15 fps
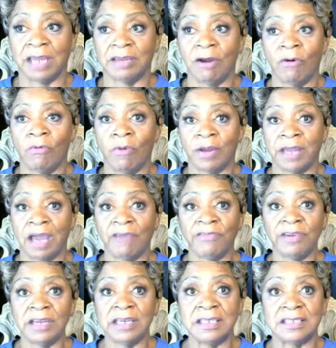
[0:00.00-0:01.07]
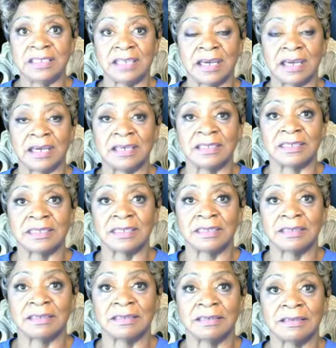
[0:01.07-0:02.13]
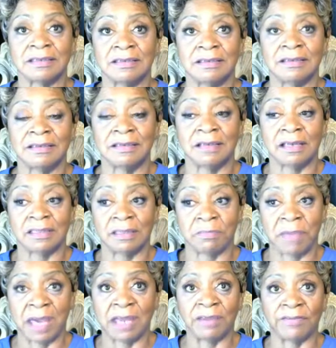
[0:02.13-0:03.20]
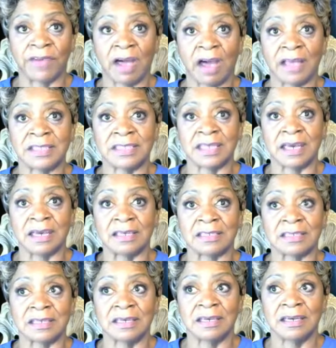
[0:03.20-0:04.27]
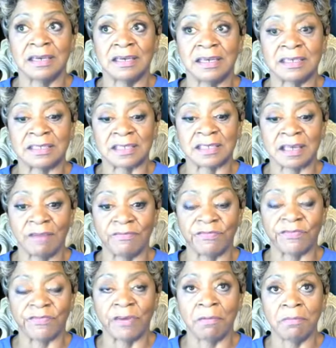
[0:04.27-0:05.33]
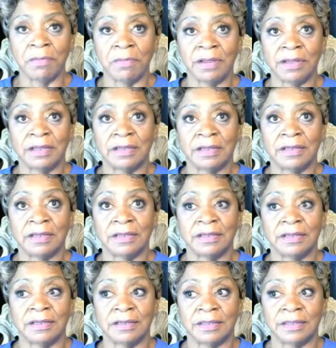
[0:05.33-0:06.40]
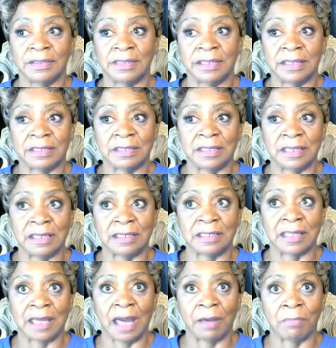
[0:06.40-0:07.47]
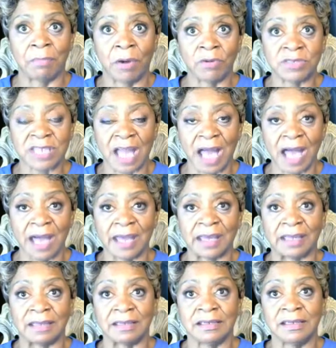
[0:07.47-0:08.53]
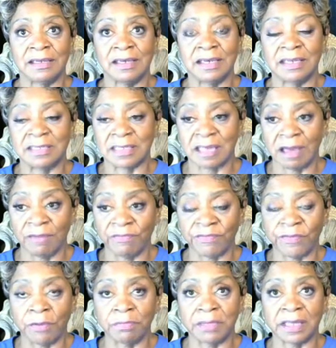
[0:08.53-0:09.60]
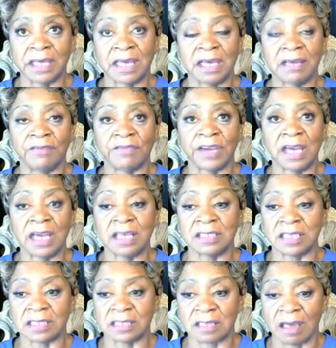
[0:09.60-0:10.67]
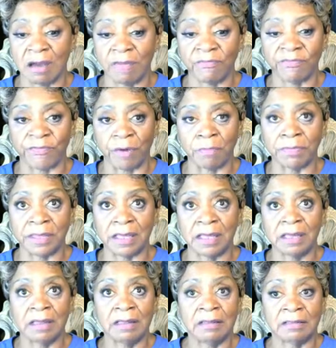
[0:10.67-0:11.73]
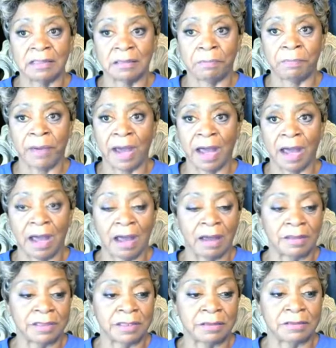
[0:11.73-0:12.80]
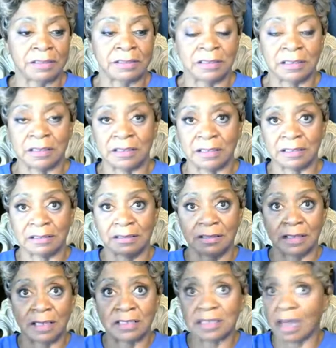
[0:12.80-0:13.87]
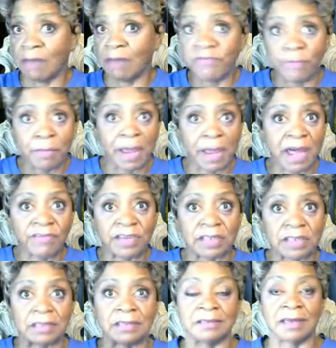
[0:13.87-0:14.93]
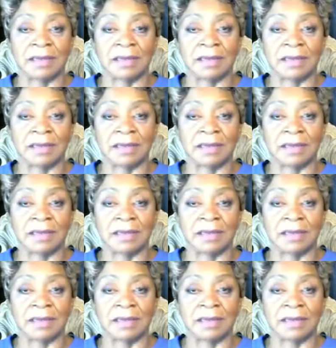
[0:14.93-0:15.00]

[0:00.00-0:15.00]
but I know whatever he says, the man of God says, it's come from the, the, the most high. It's come from the King of Kings. It's come from the, the, uh, the, the it's come from heaven.